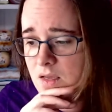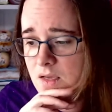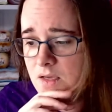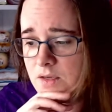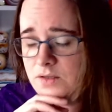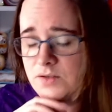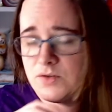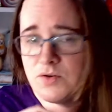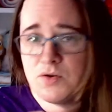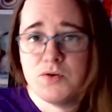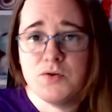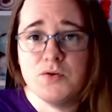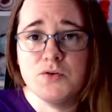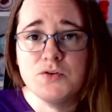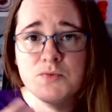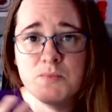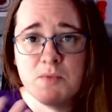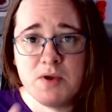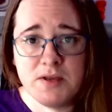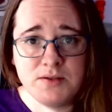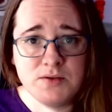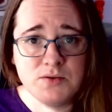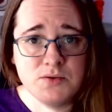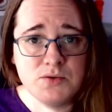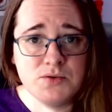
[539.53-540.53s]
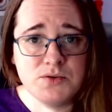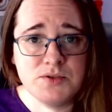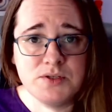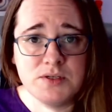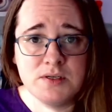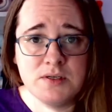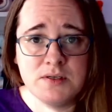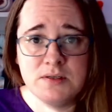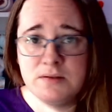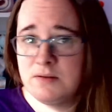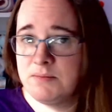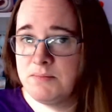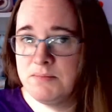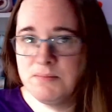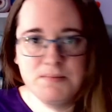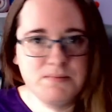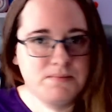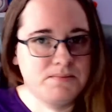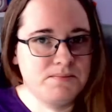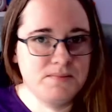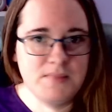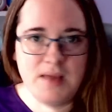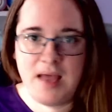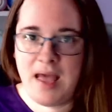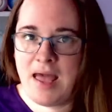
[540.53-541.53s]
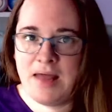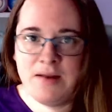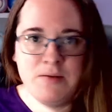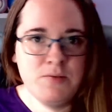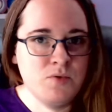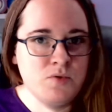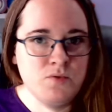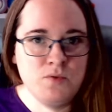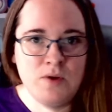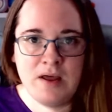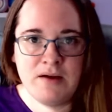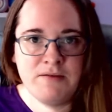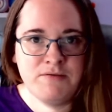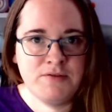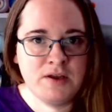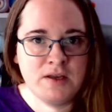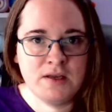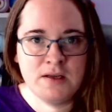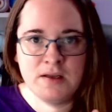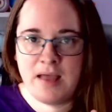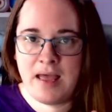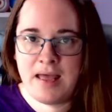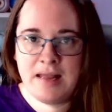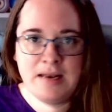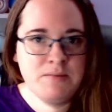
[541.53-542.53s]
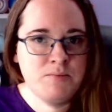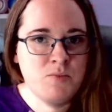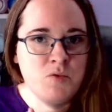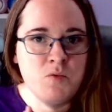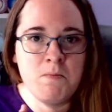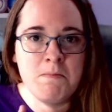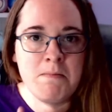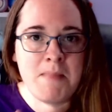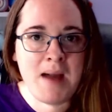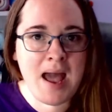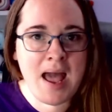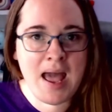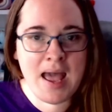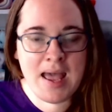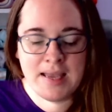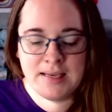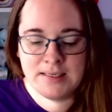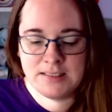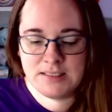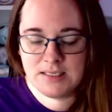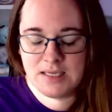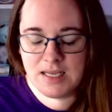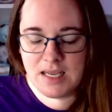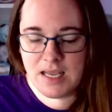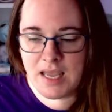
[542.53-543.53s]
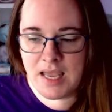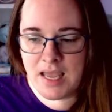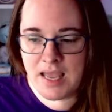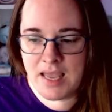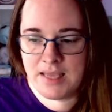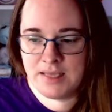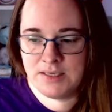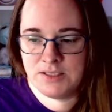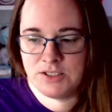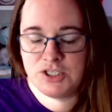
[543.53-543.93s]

So of course my daughter's animal lover, animal mad, and